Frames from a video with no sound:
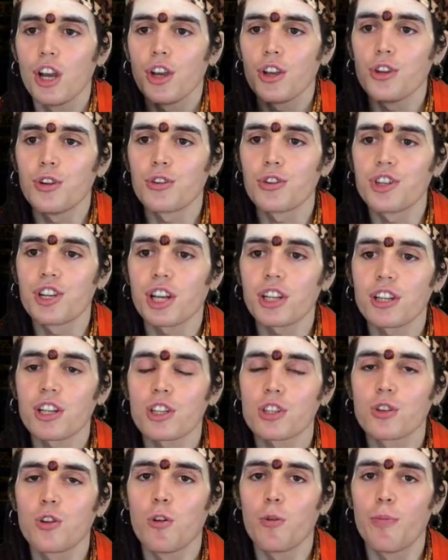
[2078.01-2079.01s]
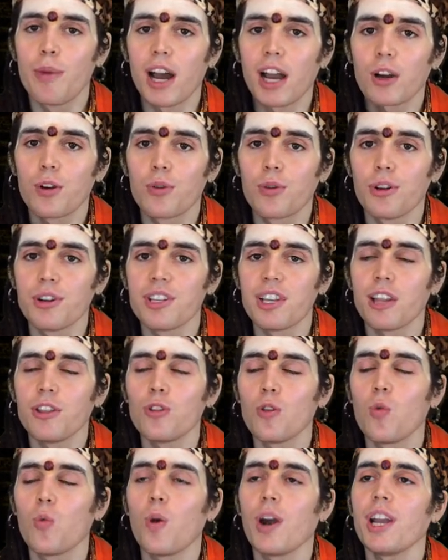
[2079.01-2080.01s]
your jatas go backwards and
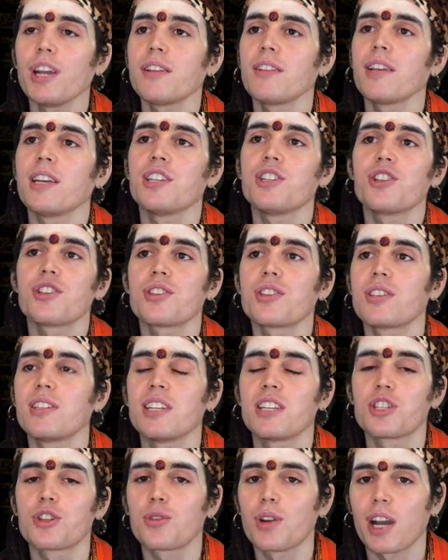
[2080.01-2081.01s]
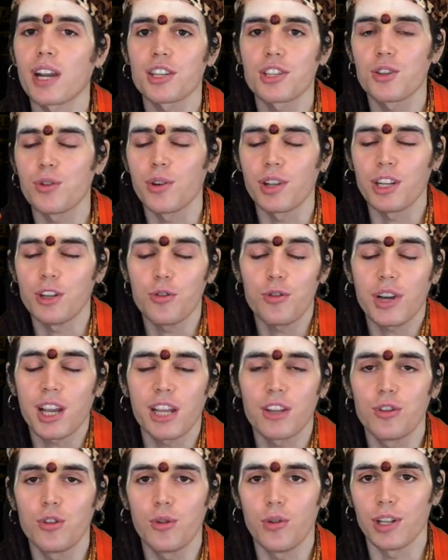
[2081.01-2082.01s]
the weight, it just distracts you and you
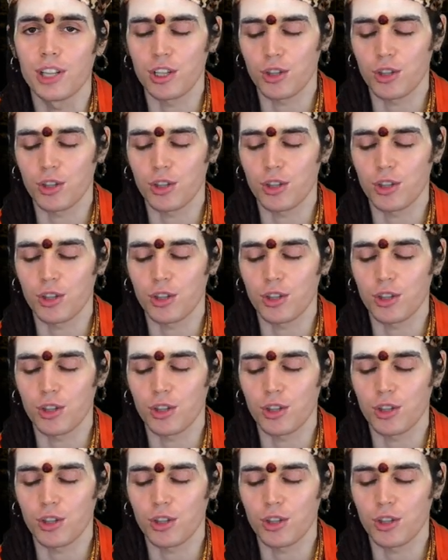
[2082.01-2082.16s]
can't do it.